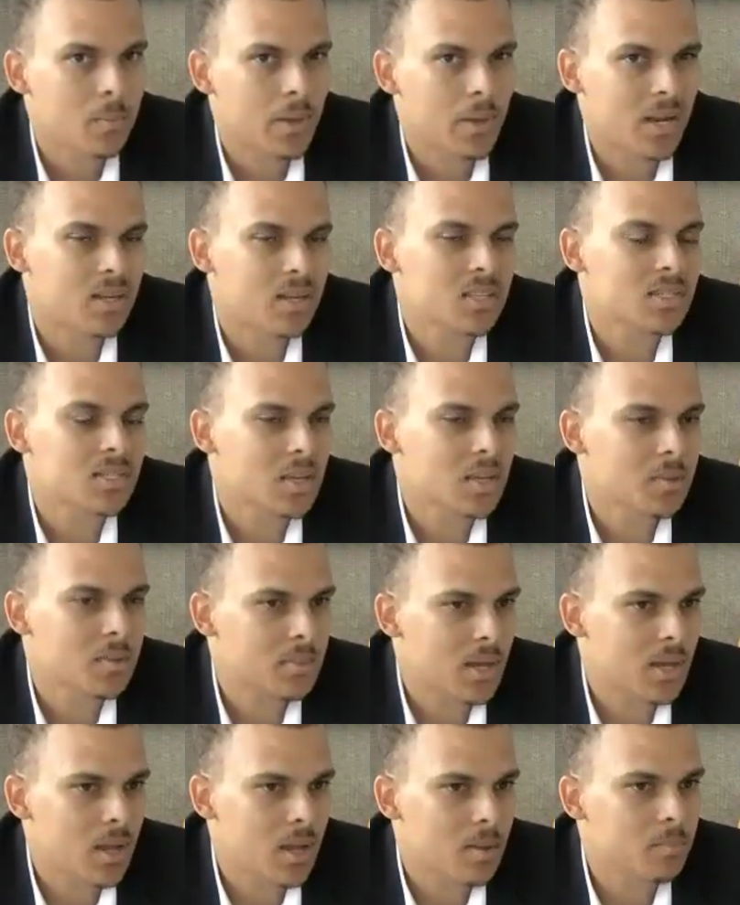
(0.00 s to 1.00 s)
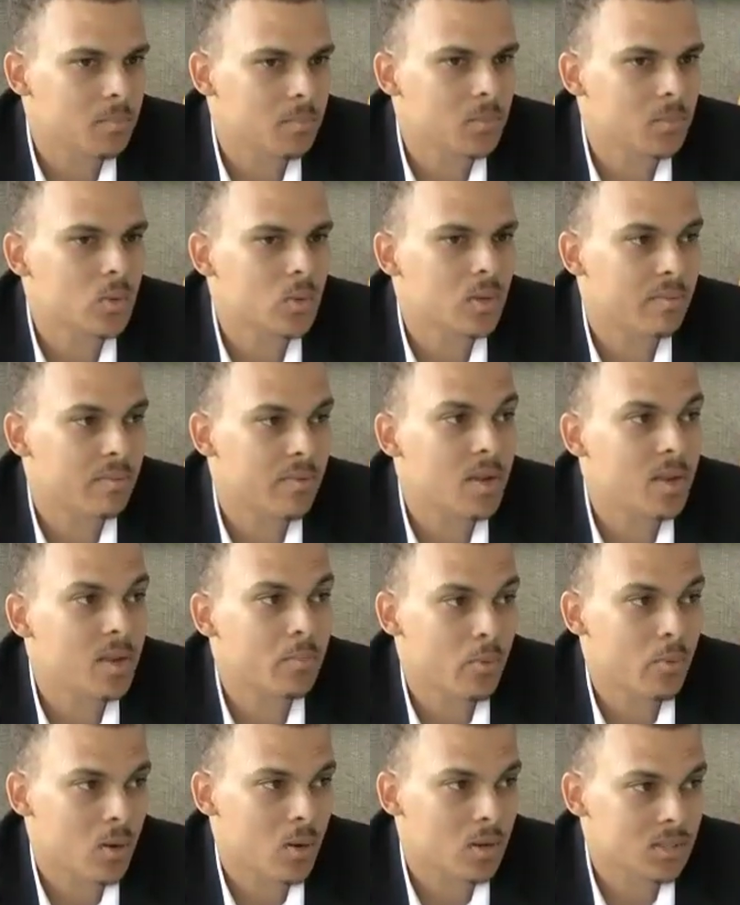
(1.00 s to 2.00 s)
But at the same time, you can
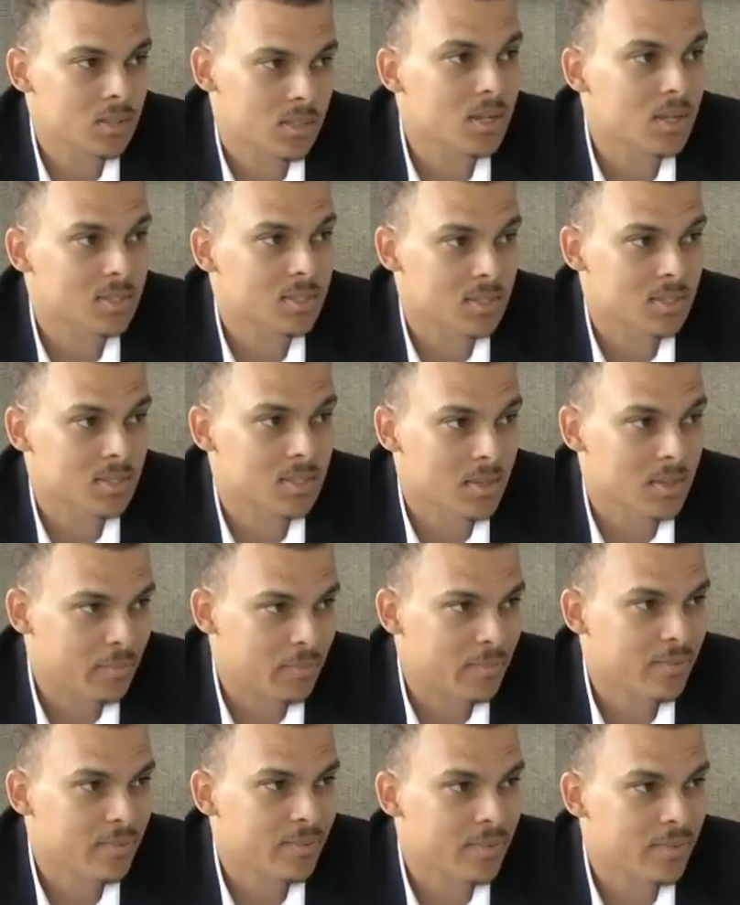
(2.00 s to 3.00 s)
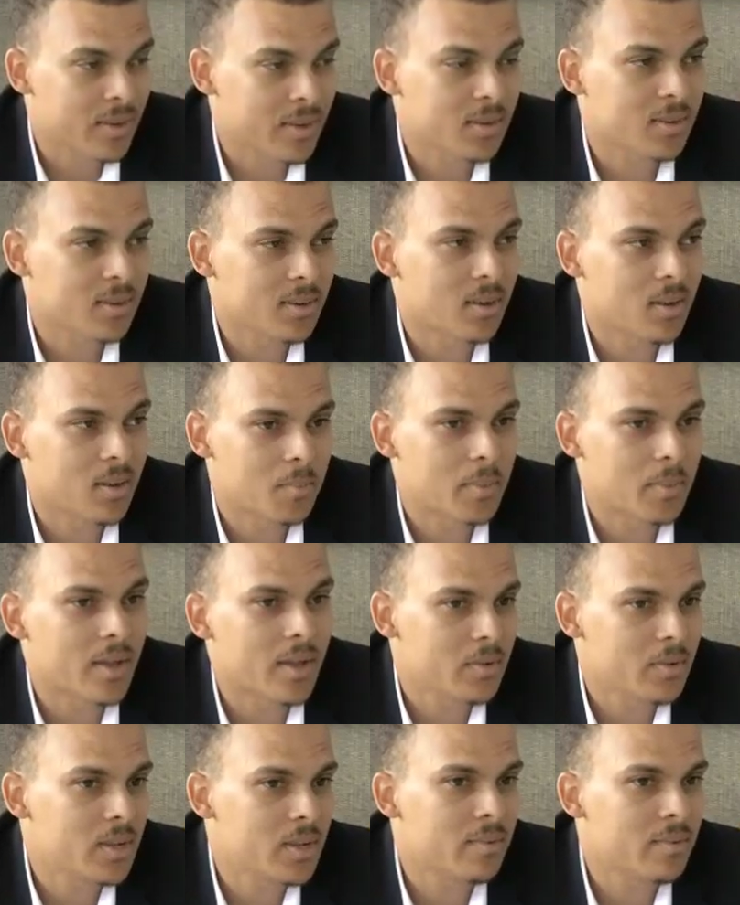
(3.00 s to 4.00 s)
find products that are safe, right?
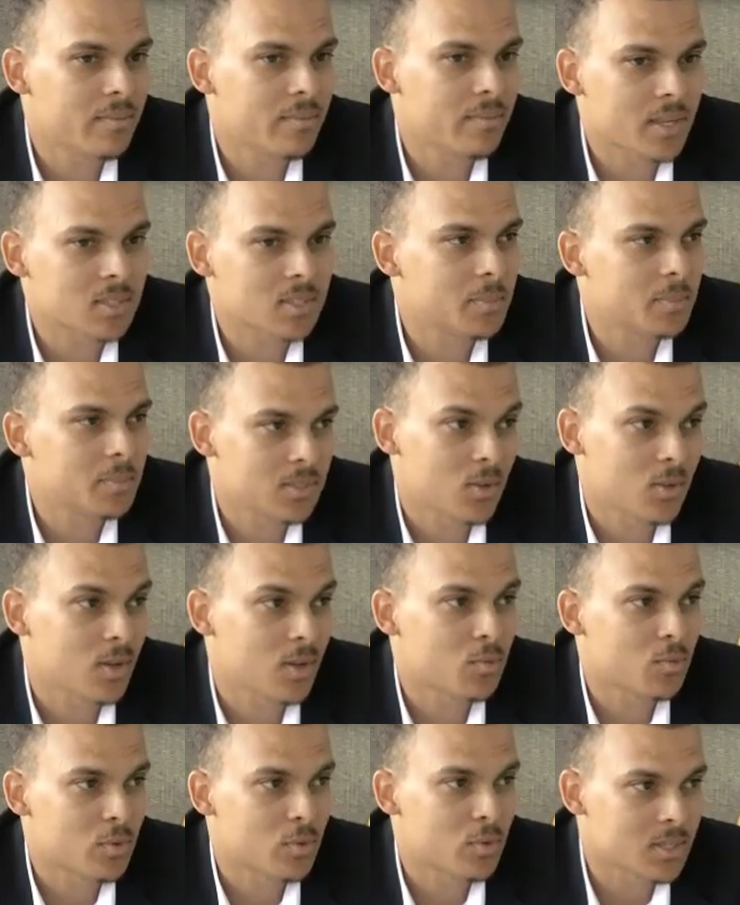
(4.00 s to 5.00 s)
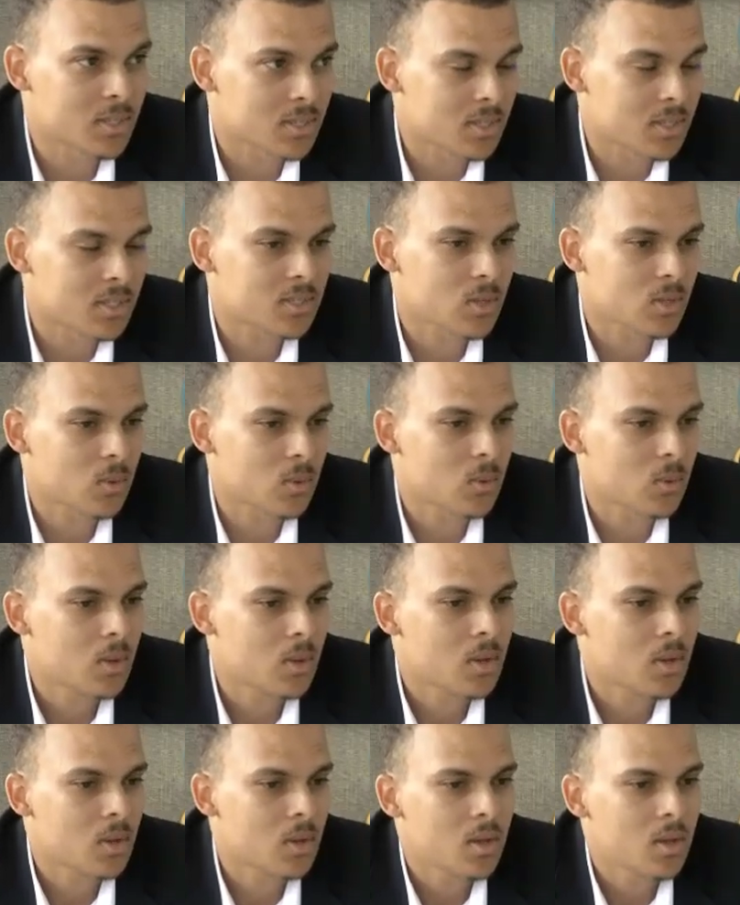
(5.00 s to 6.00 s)
Every investment is not risky. So
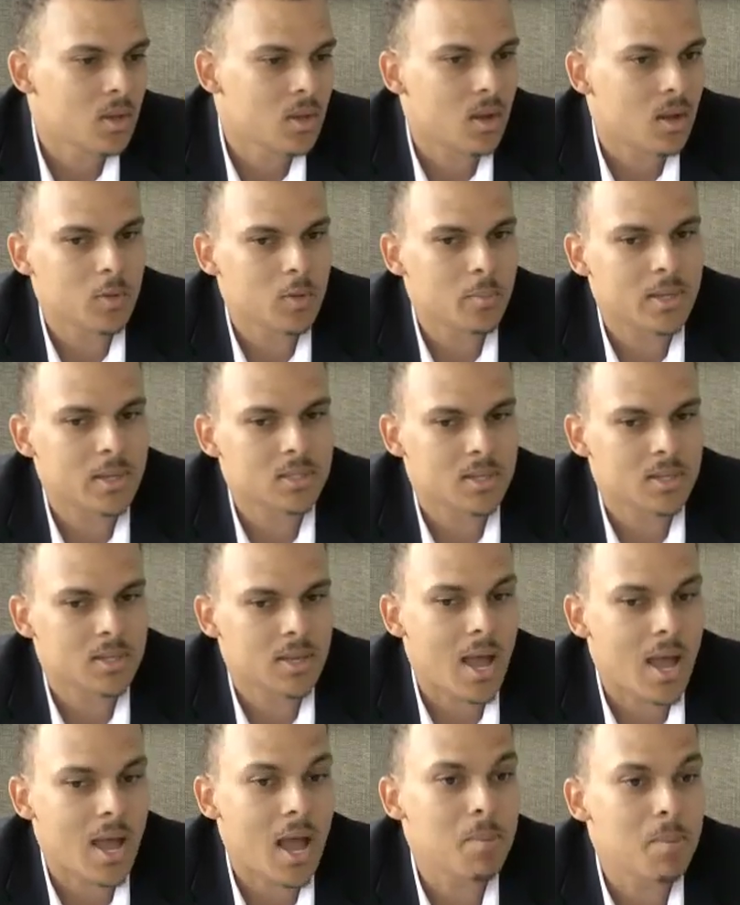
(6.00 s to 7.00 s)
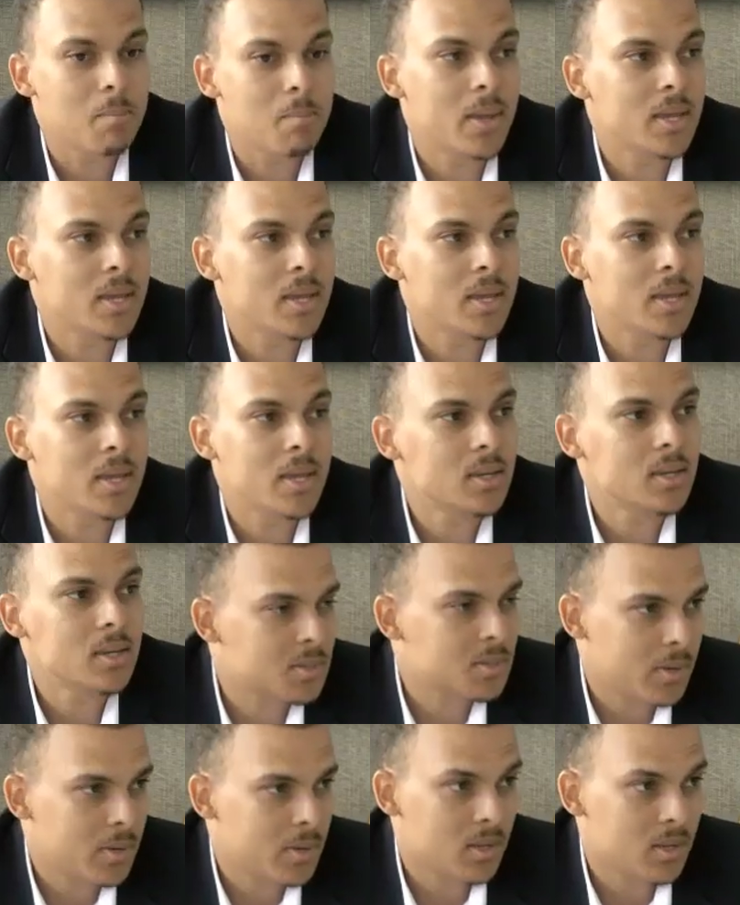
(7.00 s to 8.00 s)
you may say, I may need this
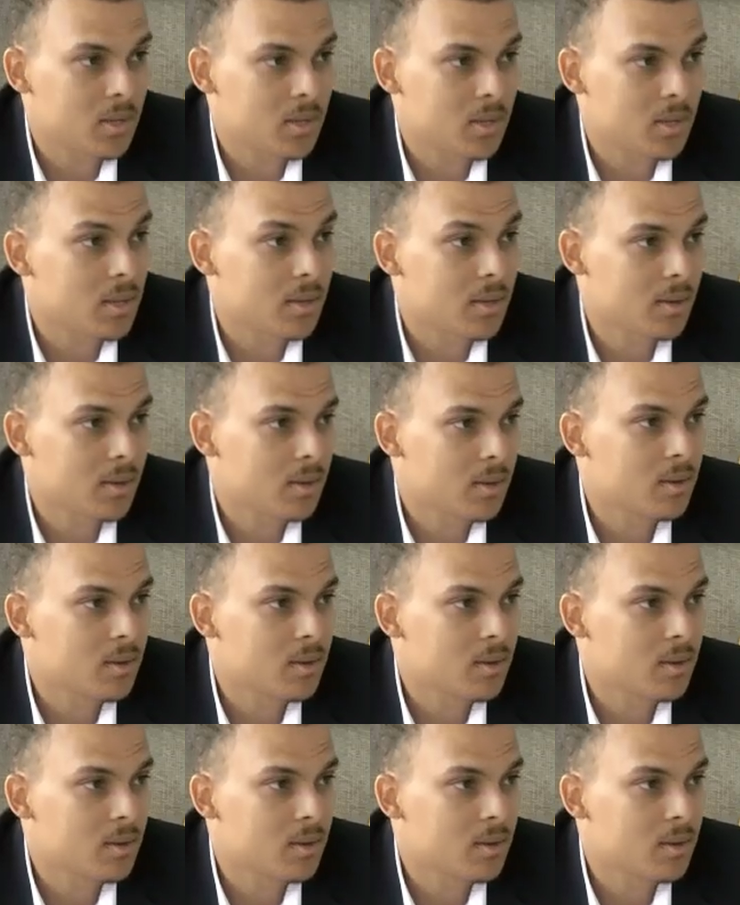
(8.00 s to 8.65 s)
money in a year.